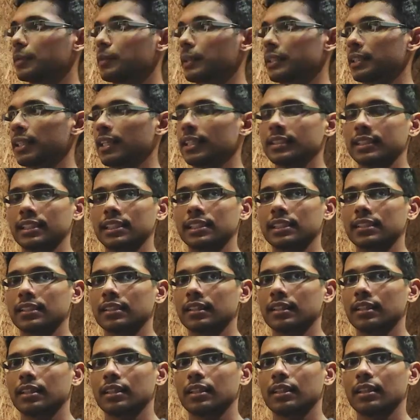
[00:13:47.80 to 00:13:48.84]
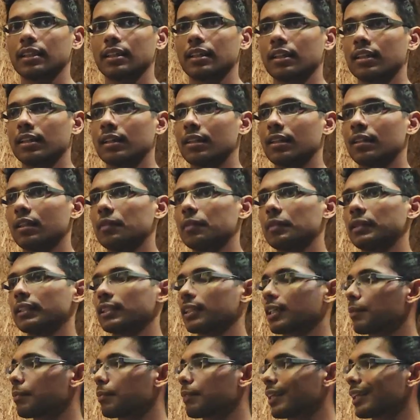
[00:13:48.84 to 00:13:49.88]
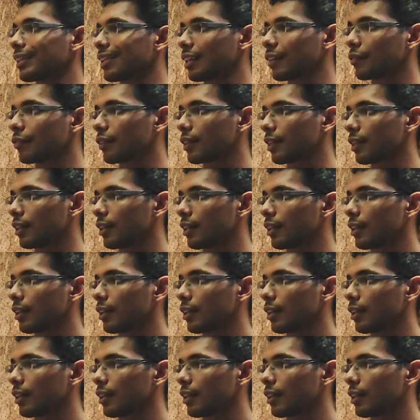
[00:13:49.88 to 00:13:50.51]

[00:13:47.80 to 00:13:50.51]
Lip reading: Specialization, which is completely free.